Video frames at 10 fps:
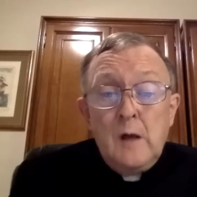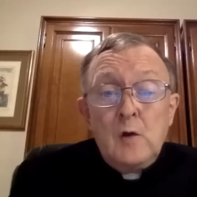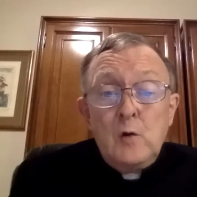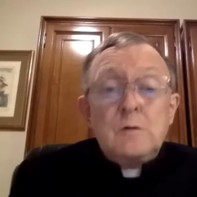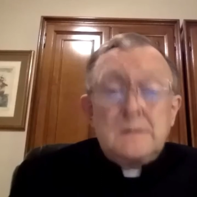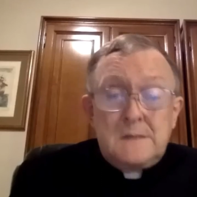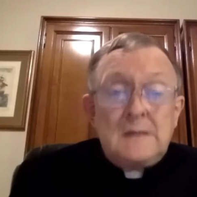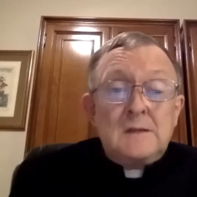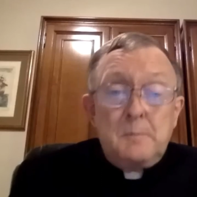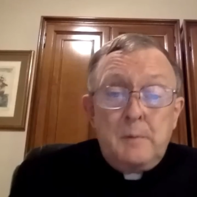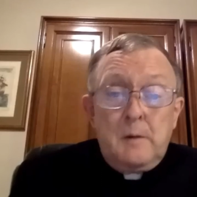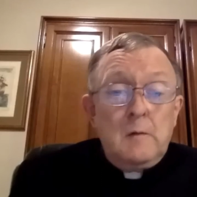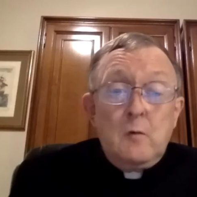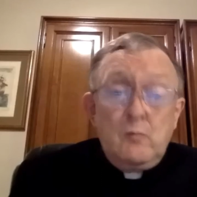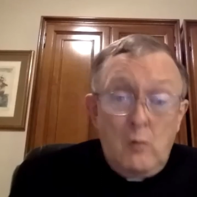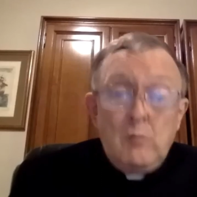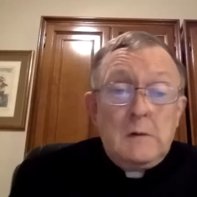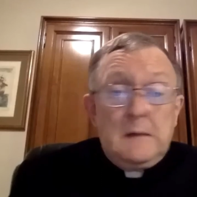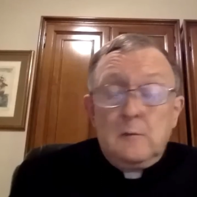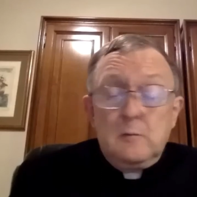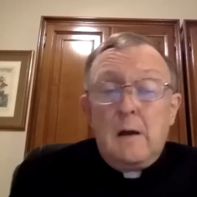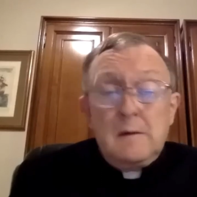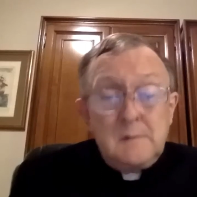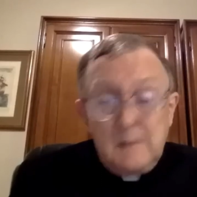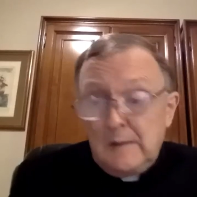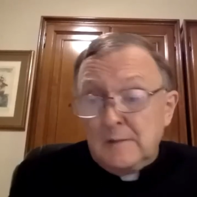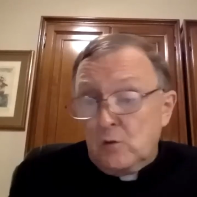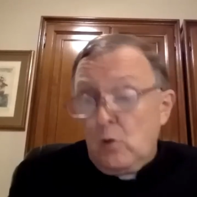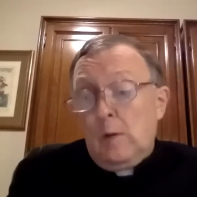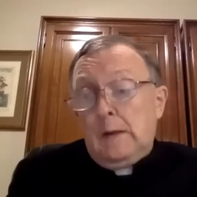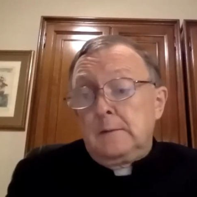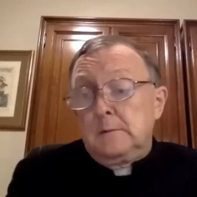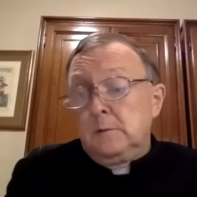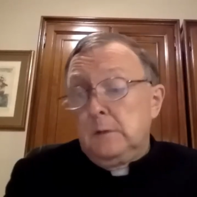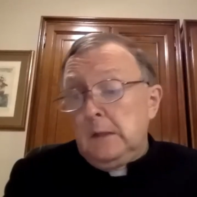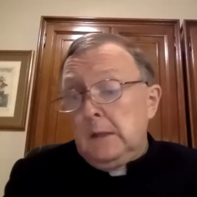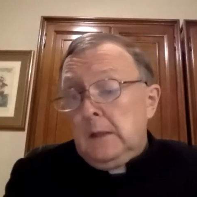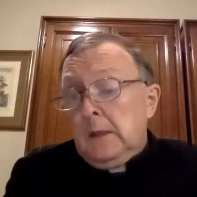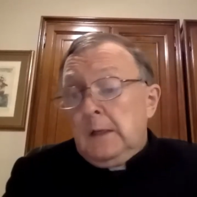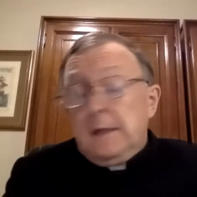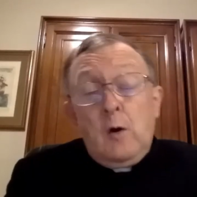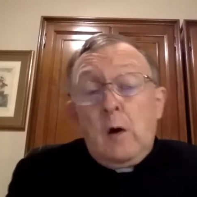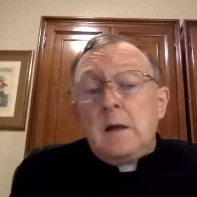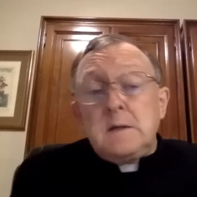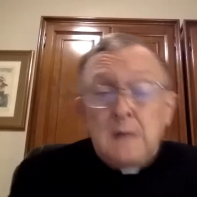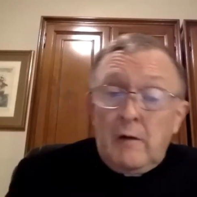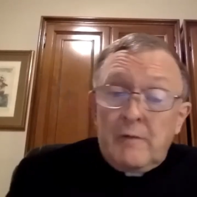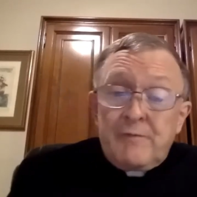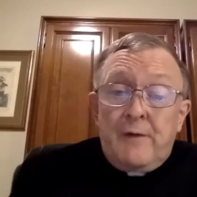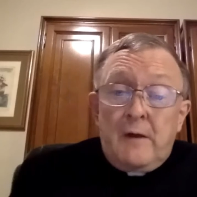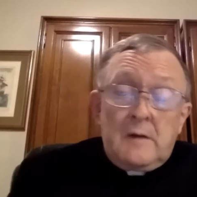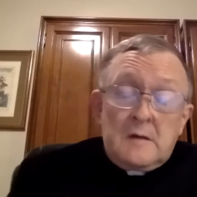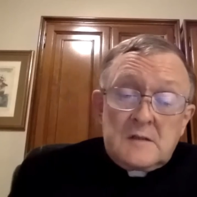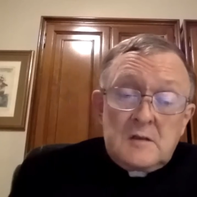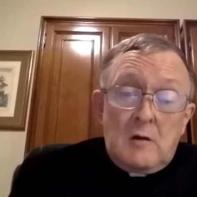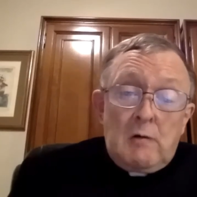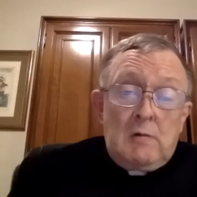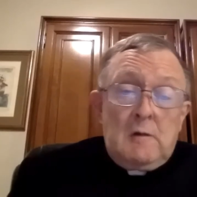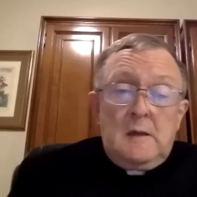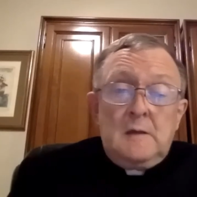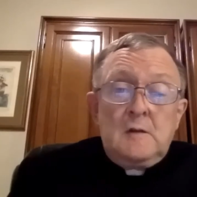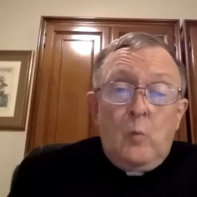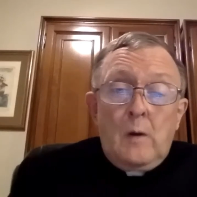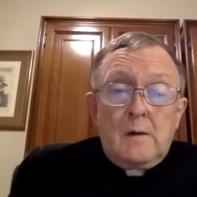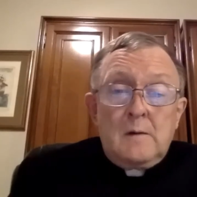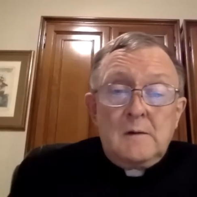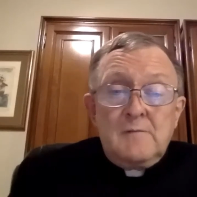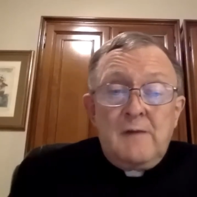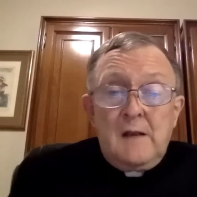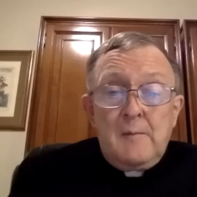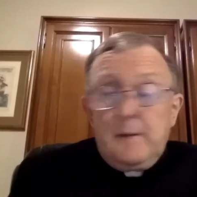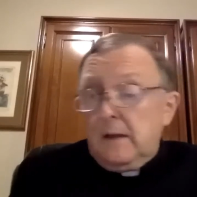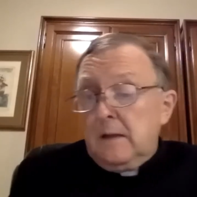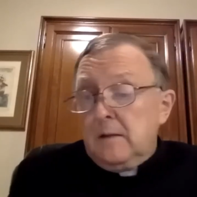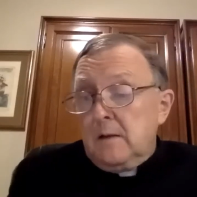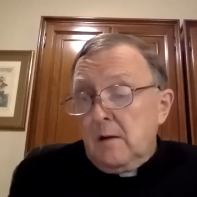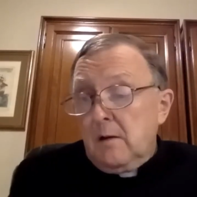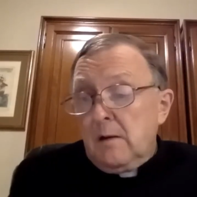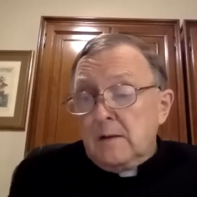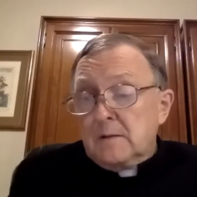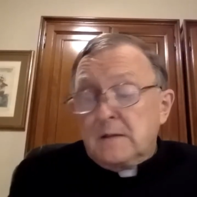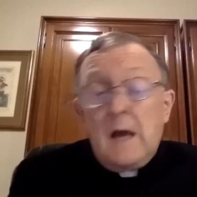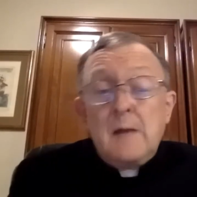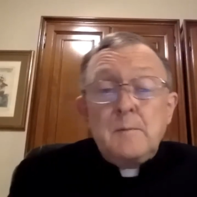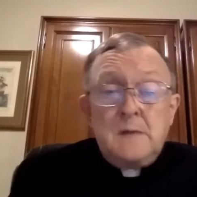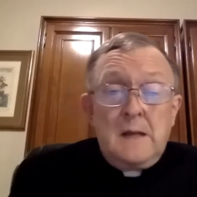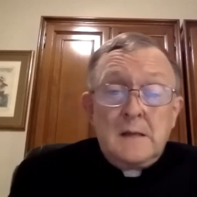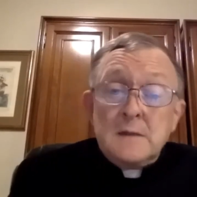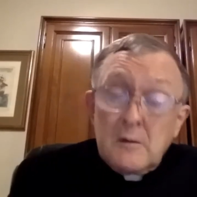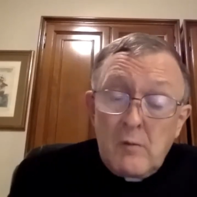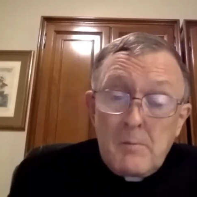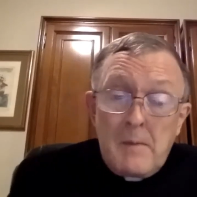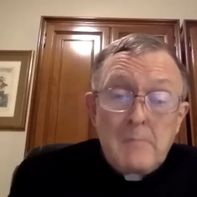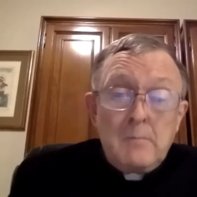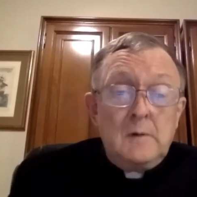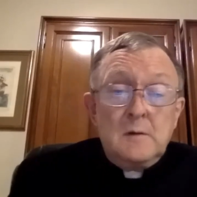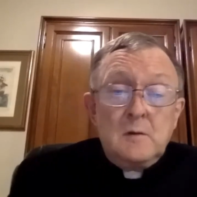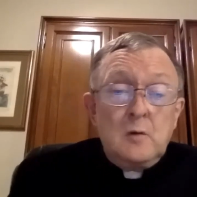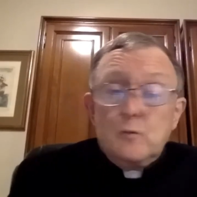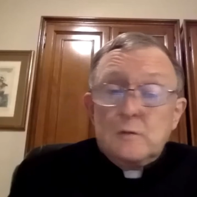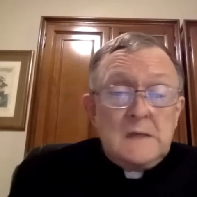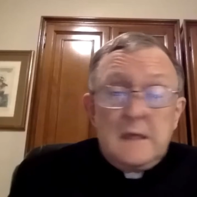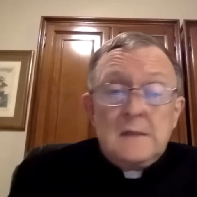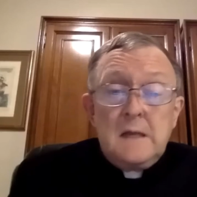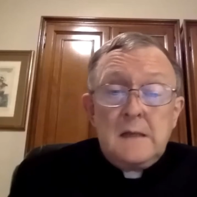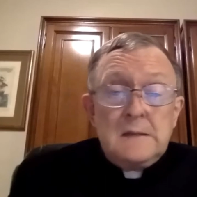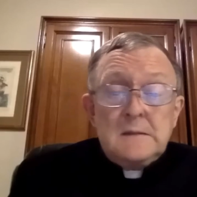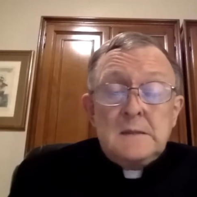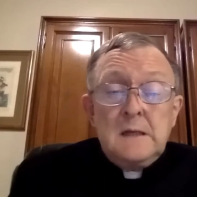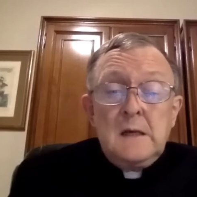who set the ball rolling, who got things going. Now, as our father saw the work developing in the earliest times, and as he remembered those key dates